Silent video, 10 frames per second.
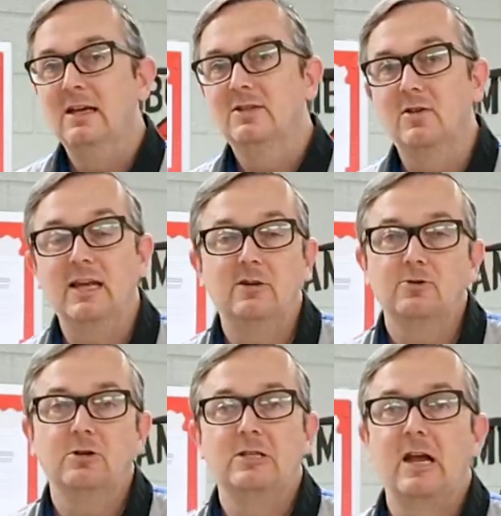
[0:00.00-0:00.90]
So the
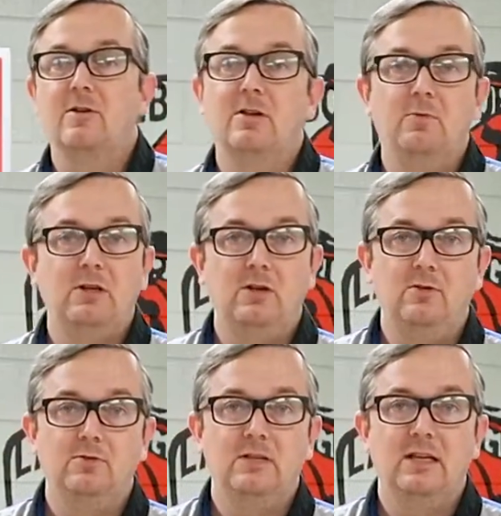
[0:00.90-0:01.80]
industry standard that we
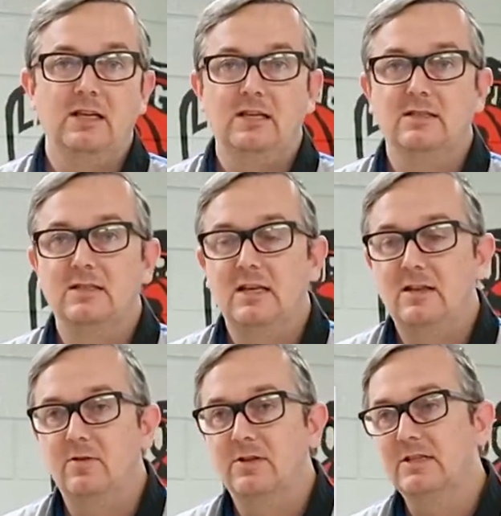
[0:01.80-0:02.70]
use is
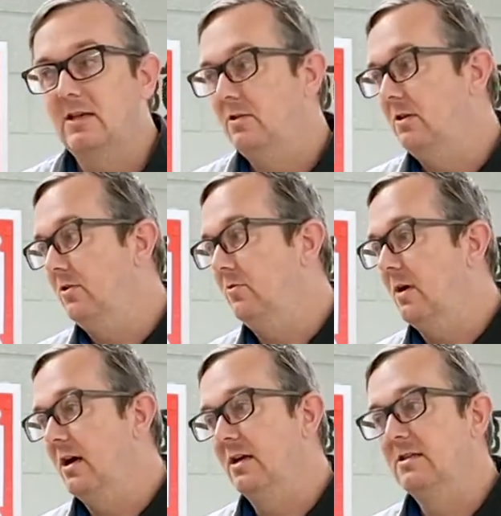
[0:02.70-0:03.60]
either the
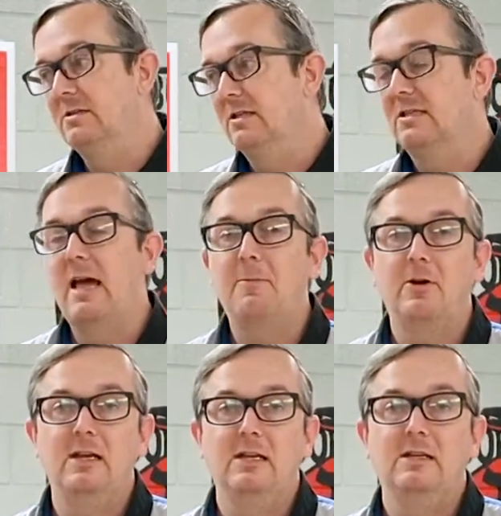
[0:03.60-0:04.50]
new
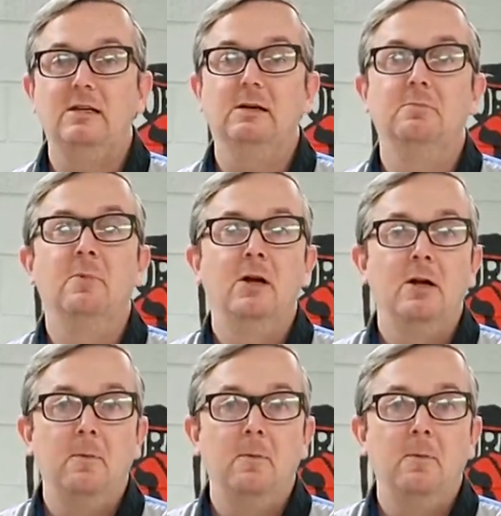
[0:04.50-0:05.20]
Snap-on EEDM